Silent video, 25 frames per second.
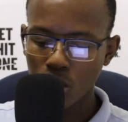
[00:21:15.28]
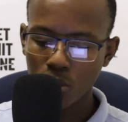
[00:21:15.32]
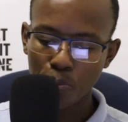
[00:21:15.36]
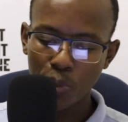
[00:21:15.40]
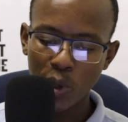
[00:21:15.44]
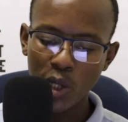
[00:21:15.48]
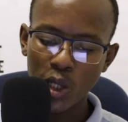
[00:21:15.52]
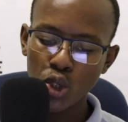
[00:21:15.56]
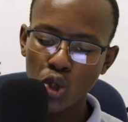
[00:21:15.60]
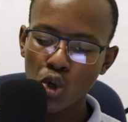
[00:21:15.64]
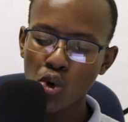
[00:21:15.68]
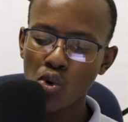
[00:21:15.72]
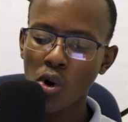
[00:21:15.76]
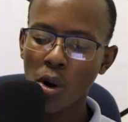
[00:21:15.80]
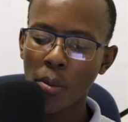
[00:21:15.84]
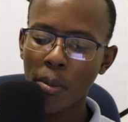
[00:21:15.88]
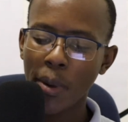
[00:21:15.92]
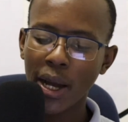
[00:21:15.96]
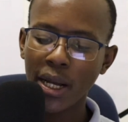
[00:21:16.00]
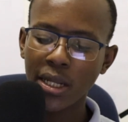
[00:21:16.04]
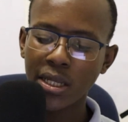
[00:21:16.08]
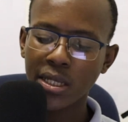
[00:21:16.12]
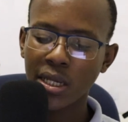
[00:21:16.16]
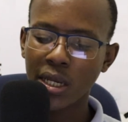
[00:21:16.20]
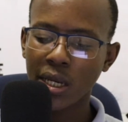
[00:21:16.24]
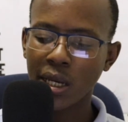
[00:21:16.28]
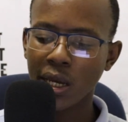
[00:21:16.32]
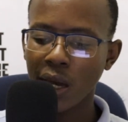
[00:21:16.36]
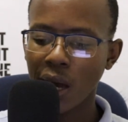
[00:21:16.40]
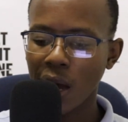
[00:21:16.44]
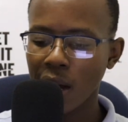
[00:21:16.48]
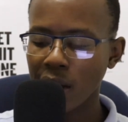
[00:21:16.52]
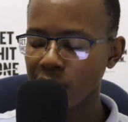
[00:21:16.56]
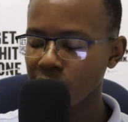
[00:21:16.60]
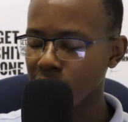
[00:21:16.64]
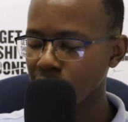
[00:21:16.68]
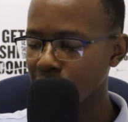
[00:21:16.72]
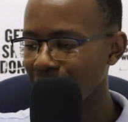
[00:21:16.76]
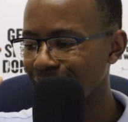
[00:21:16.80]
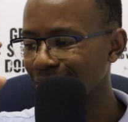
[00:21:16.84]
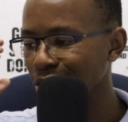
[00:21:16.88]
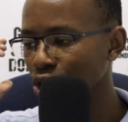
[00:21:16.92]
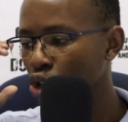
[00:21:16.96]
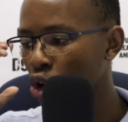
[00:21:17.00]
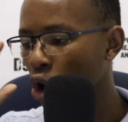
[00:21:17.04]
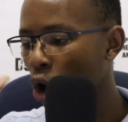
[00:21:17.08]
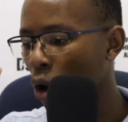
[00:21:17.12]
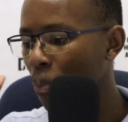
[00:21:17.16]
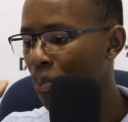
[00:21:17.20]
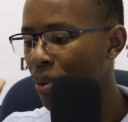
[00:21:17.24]
be too romantic
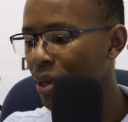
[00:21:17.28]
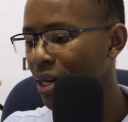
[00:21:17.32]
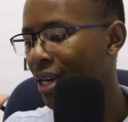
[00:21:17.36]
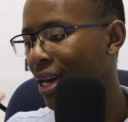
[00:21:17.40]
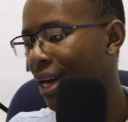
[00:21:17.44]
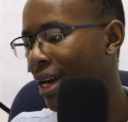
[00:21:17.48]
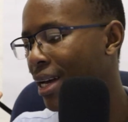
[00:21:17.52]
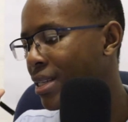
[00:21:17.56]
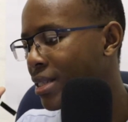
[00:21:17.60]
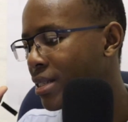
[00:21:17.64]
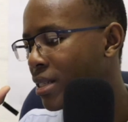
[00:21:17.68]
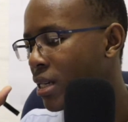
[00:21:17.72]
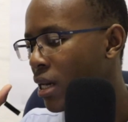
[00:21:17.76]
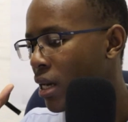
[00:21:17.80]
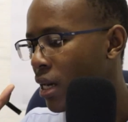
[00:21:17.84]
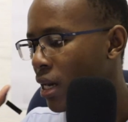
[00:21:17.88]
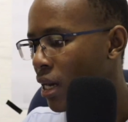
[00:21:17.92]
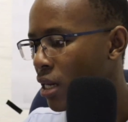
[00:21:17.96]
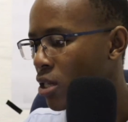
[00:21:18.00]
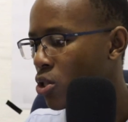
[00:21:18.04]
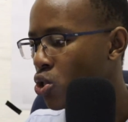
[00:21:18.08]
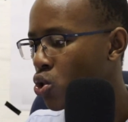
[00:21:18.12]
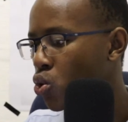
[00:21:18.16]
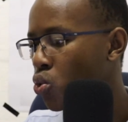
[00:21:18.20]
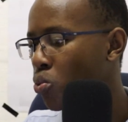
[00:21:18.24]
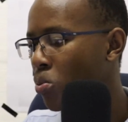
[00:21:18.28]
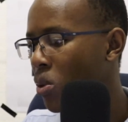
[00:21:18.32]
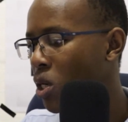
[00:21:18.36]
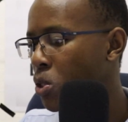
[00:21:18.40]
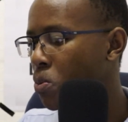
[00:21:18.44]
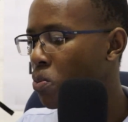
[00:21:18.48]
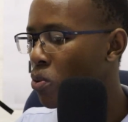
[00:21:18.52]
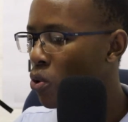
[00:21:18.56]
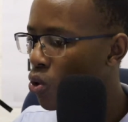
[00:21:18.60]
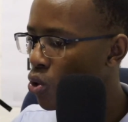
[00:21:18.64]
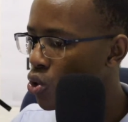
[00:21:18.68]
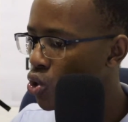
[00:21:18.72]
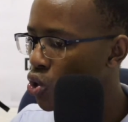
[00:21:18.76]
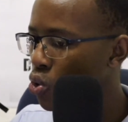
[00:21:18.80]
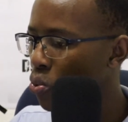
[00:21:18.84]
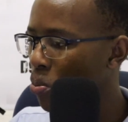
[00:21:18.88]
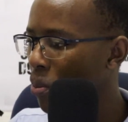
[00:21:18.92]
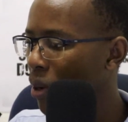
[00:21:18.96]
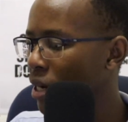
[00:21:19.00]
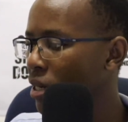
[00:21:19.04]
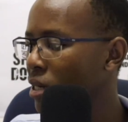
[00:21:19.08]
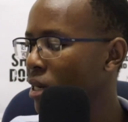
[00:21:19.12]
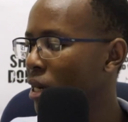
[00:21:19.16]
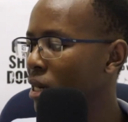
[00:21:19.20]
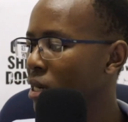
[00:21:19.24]
and complicate it too much, because you
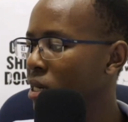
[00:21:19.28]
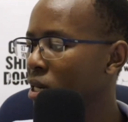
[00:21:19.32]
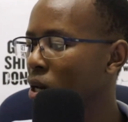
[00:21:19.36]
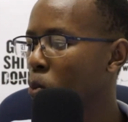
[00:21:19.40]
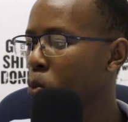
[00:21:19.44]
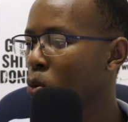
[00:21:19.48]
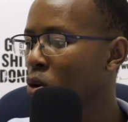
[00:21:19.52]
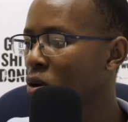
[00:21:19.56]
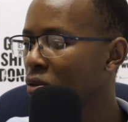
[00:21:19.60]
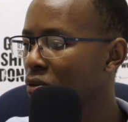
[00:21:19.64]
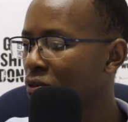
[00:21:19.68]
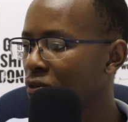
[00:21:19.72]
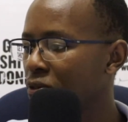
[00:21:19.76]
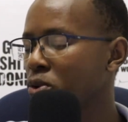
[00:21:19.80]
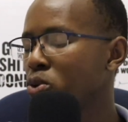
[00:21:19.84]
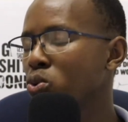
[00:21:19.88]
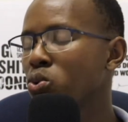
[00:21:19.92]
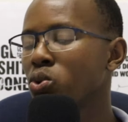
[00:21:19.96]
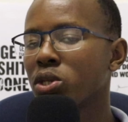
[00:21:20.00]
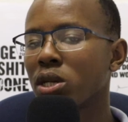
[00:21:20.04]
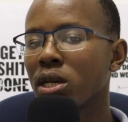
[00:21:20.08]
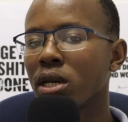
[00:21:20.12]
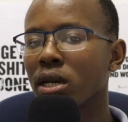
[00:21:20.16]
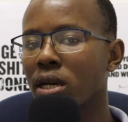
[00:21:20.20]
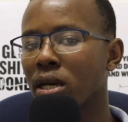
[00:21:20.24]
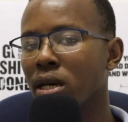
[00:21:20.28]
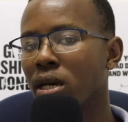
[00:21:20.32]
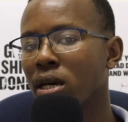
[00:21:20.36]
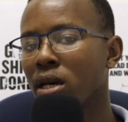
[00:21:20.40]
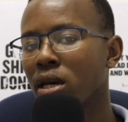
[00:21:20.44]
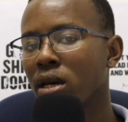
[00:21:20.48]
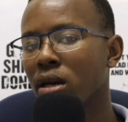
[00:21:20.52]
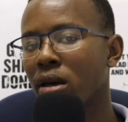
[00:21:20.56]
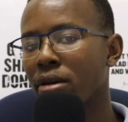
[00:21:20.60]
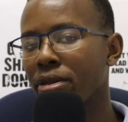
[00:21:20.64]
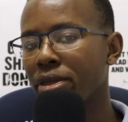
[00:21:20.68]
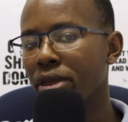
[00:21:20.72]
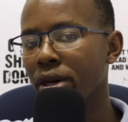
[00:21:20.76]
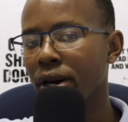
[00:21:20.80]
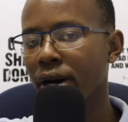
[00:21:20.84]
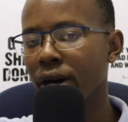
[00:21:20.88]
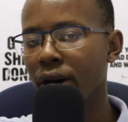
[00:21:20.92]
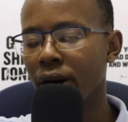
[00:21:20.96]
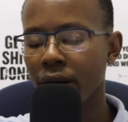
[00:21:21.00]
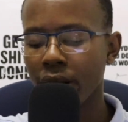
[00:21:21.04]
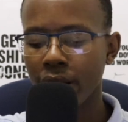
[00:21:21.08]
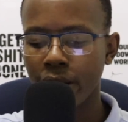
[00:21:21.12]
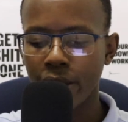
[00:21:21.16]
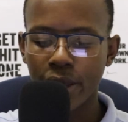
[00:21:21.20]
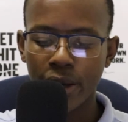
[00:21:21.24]
might end up confusing
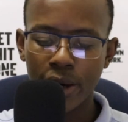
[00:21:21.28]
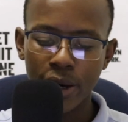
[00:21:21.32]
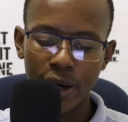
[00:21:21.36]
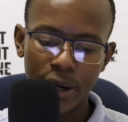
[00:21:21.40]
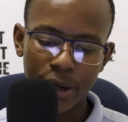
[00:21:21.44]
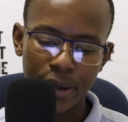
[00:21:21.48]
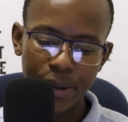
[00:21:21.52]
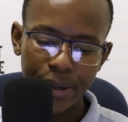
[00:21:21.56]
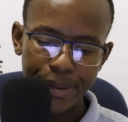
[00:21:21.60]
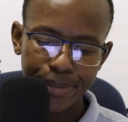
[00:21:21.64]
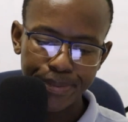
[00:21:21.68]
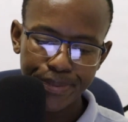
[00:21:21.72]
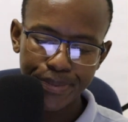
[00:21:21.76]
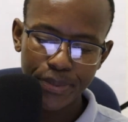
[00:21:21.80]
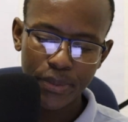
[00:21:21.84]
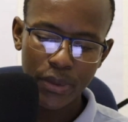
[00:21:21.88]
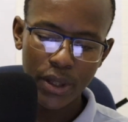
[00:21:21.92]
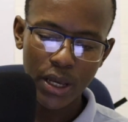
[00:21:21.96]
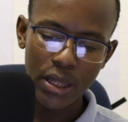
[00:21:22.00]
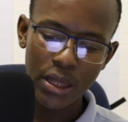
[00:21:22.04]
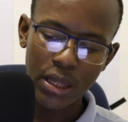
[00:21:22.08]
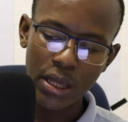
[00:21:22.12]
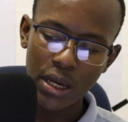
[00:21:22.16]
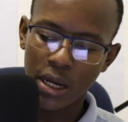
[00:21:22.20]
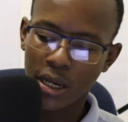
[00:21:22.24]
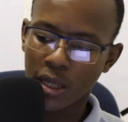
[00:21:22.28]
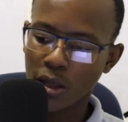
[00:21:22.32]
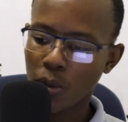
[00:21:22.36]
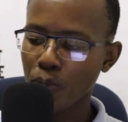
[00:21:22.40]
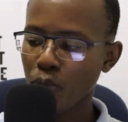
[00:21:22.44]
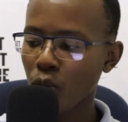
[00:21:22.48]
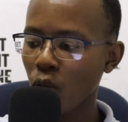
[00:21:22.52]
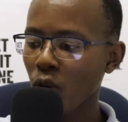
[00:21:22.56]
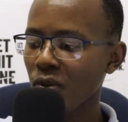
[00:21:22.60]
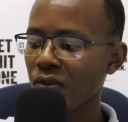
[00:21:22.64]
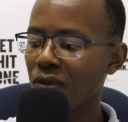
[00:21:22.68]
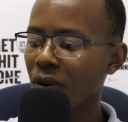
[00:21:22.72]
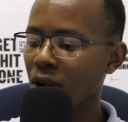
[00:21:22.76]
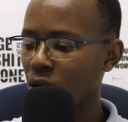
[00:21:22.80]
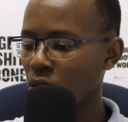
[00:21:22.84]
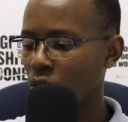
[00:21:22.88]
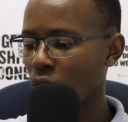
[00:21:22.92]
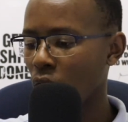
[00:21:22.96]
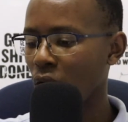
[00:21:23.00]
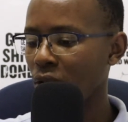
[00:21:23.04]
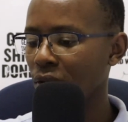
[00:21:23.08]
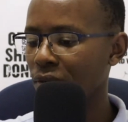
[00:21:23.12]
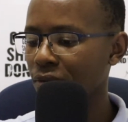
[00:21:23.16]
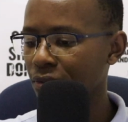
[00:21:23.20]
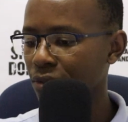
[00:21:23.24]
the profile
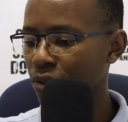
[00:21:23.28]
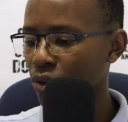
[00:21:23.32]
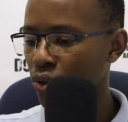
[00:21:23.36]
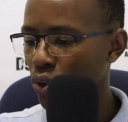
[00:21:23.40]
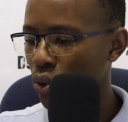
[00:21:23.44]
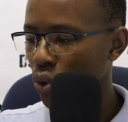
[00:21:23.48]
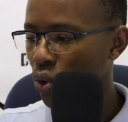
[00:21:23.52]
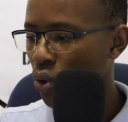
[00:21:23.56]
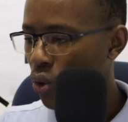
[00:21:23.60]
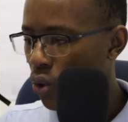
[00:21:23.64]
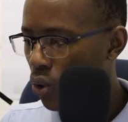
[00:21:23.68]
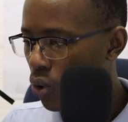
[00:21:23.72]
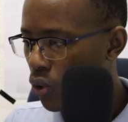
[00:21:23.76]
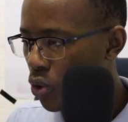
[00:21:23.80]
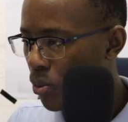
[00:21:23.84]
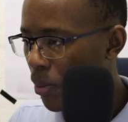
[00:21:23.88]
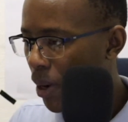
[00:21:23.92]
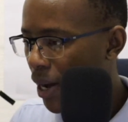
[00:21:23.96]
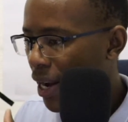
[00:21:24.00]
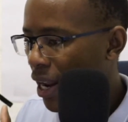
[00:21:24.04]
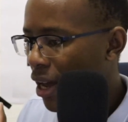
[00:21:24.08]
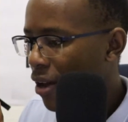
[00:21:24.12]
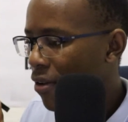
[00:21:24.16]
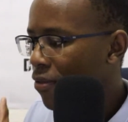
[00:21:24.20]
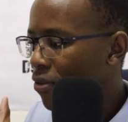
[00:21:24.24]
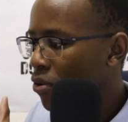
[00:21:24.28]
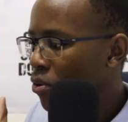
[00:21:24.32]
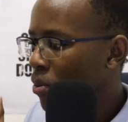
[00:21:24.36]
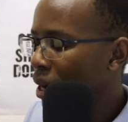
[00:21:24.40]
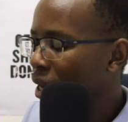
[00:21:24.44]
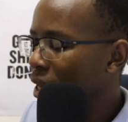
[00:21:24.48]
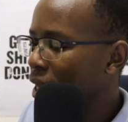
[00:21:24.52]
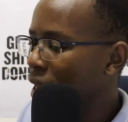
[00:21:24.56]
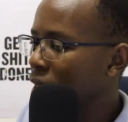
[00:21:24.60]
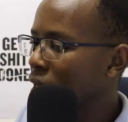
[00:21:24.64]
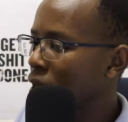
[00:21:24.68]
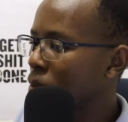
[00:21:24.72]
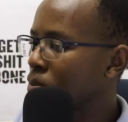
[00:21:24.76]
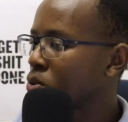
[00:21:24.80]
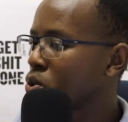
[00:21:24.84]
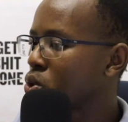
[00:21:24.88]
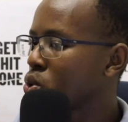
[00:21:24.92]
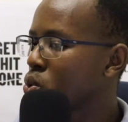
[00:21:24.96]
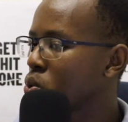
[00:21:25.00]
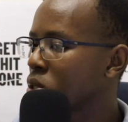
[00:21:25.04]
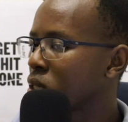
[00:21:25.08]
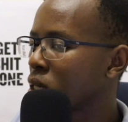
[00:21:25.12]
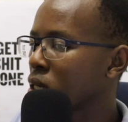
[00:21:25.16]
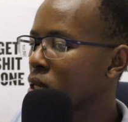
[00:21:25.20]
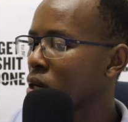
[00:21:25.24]
of your, you might end up
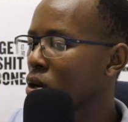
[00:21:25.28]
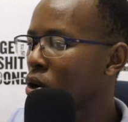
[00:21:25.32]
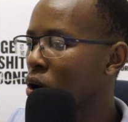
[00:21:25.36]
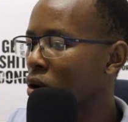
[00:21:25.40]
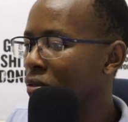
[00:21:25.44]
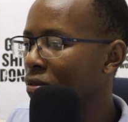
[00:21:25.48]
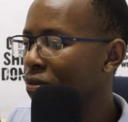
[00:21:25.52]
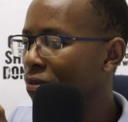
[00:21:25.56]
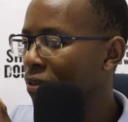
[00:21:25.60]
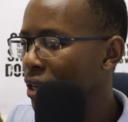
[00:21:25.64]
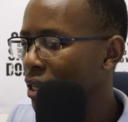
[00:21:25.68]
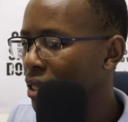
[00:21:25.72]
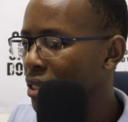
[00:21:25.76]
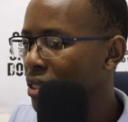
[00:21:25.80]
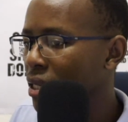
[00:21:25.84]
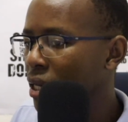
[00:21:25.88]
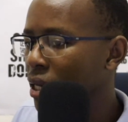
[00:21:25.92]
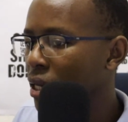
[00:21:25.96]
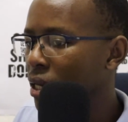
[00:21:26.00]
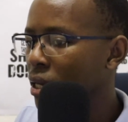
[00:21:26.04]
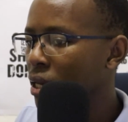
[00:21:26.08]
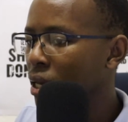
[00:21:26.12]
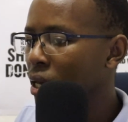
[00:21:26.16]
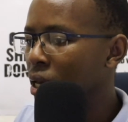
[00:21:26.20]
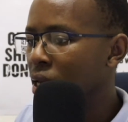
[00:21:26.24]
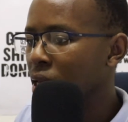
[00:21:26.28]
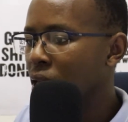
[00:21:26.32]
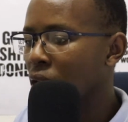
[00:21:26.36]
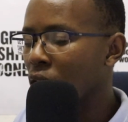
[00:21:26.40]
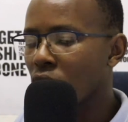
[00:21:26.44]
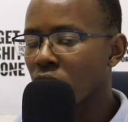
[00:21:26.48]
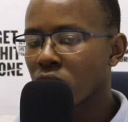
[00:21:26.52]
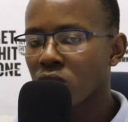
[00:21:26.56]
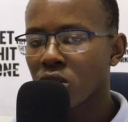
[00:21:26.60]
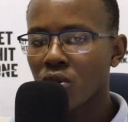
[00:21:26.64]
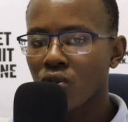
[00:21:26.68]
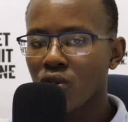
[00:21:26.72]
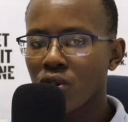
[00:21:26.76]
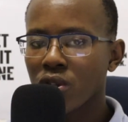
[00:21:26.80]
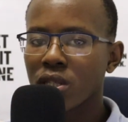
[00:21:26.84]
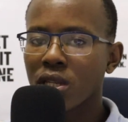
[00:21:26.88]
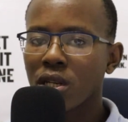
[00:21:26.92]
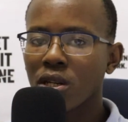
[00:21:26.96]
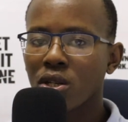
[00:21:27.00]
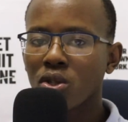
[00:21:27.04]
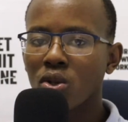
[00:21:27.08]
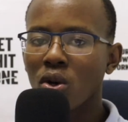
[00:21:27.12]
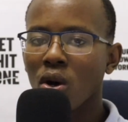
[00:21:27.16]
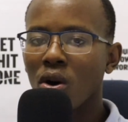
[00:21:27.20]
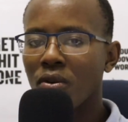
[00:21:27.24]
choosing conflicting
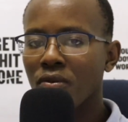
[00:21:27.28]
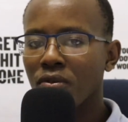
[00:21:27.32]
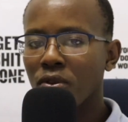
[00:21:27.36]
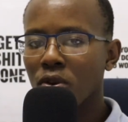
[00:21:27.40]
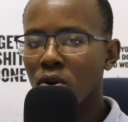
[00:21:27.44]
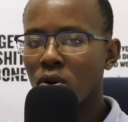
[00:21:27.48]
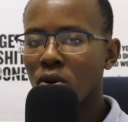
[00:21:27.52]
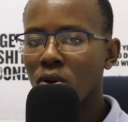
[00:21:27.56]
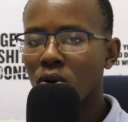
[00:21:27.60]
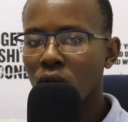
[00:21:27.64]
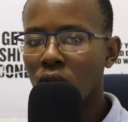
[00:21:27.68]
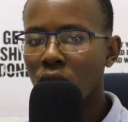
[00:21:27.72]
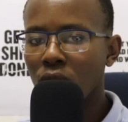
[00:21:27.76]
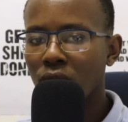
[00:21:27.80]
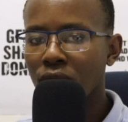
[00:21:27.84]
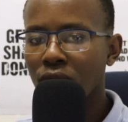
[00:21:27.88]
characteristics of your